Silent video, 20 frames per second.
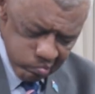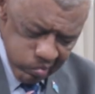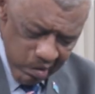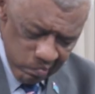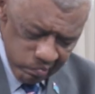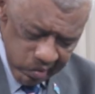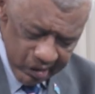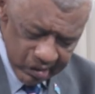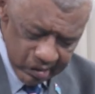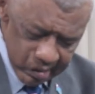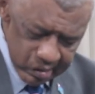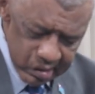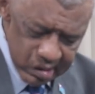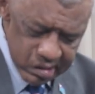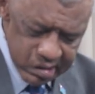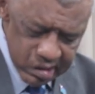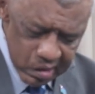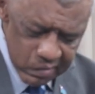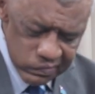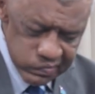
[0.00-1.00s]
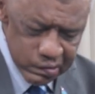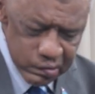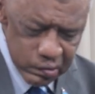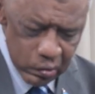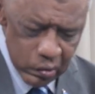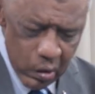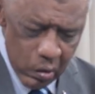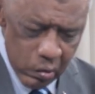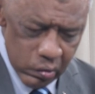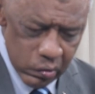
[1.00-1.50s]
public deserves
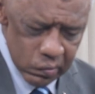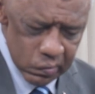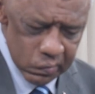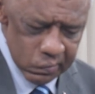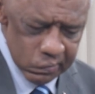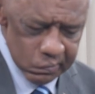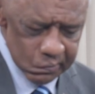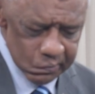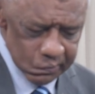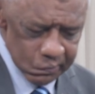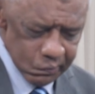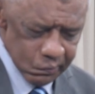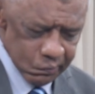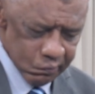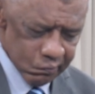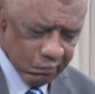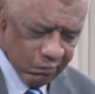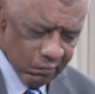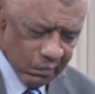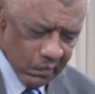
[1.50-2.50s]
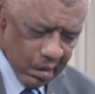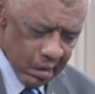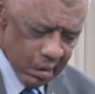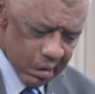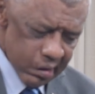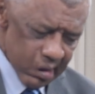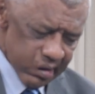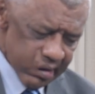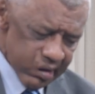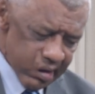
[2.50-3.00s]
to know
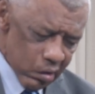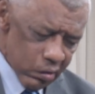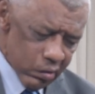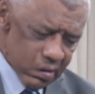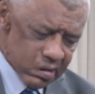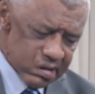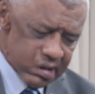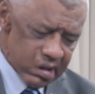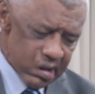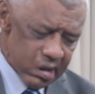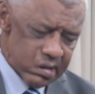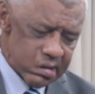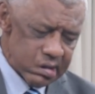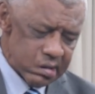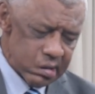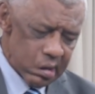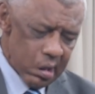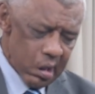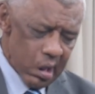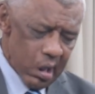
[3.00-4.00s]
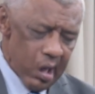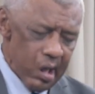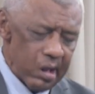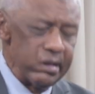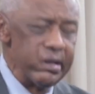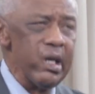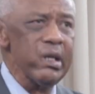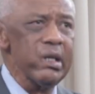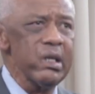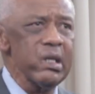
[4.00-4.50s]
that their concerns are
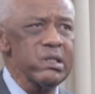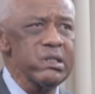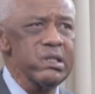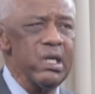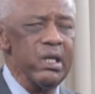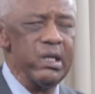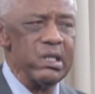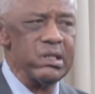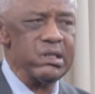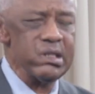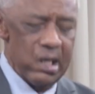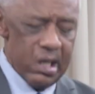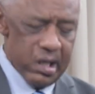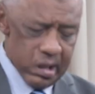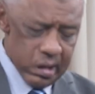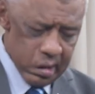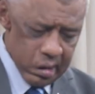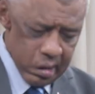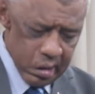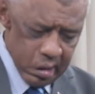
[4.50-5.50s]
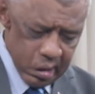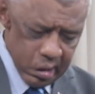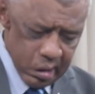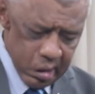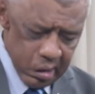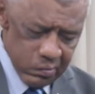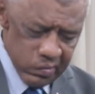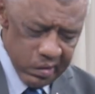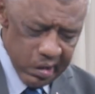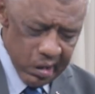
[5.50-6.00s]
taken seriously
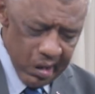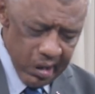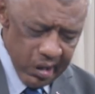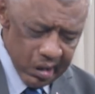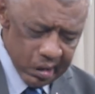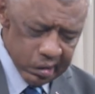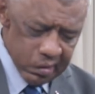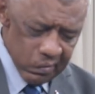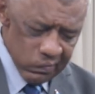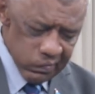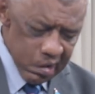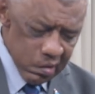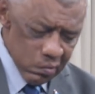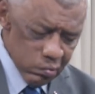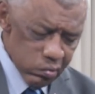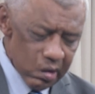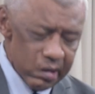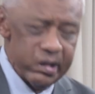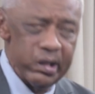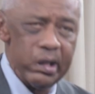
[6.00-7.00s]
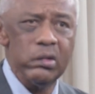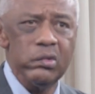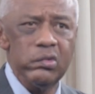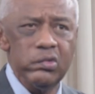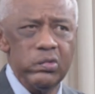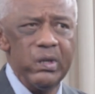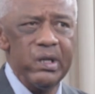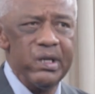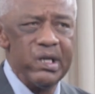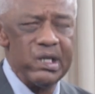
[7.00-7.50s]
and we are actively working
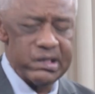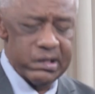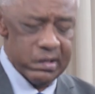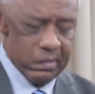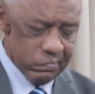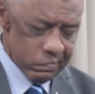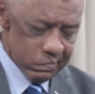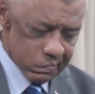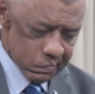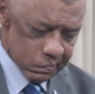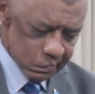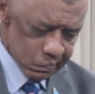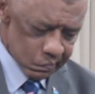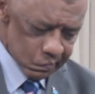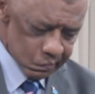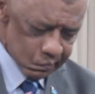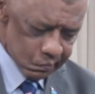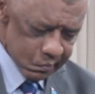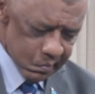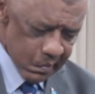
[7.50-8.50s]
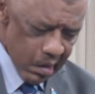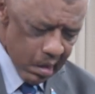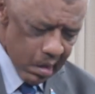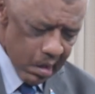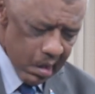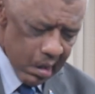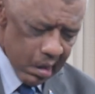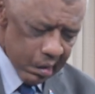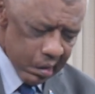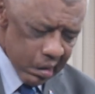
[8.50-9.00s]
to address them.
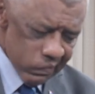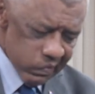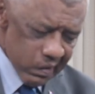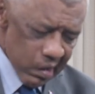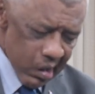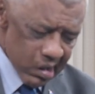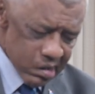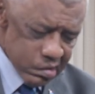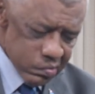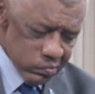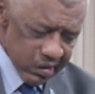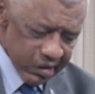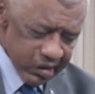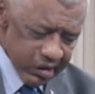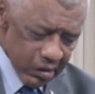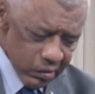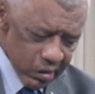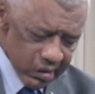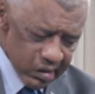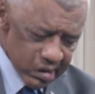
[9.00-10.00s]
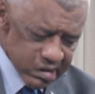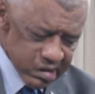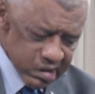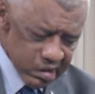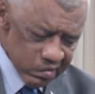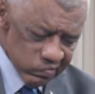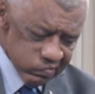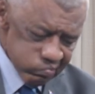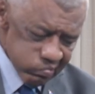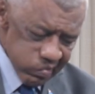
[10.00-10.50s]
Nevertheless, we cannot
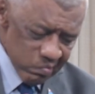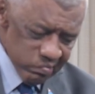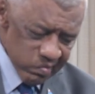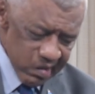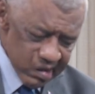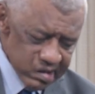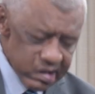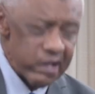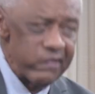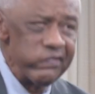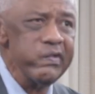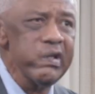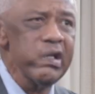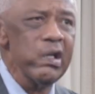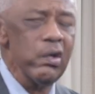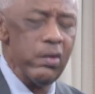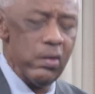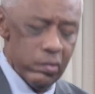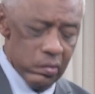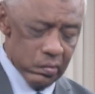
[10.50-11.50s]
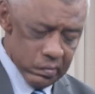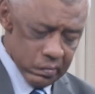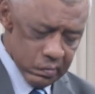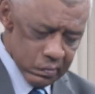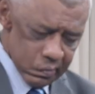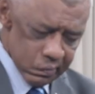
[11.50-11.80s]
achieve public safety alone.